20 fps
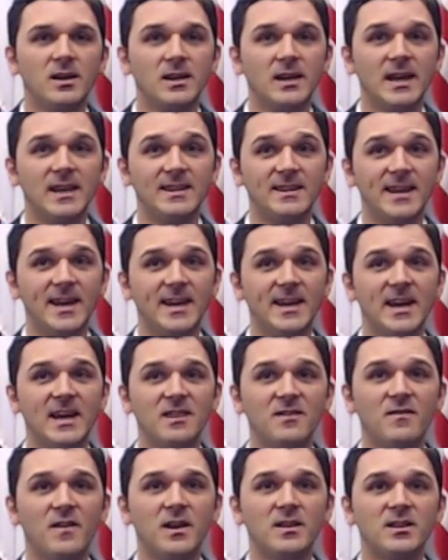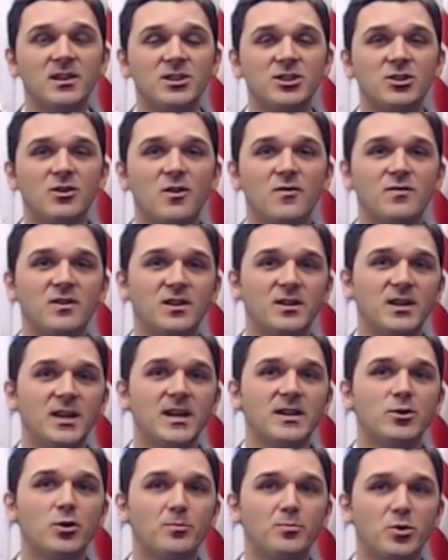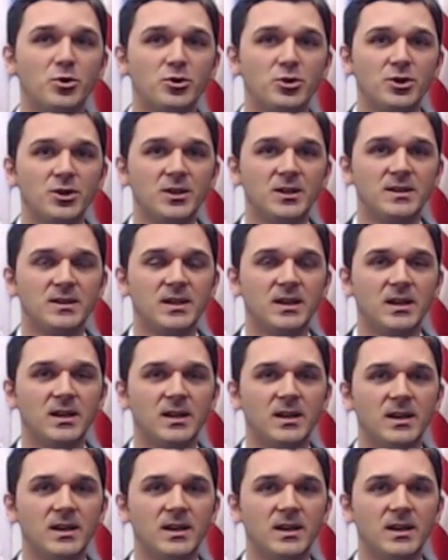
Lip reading: can take advantage of the great opportunity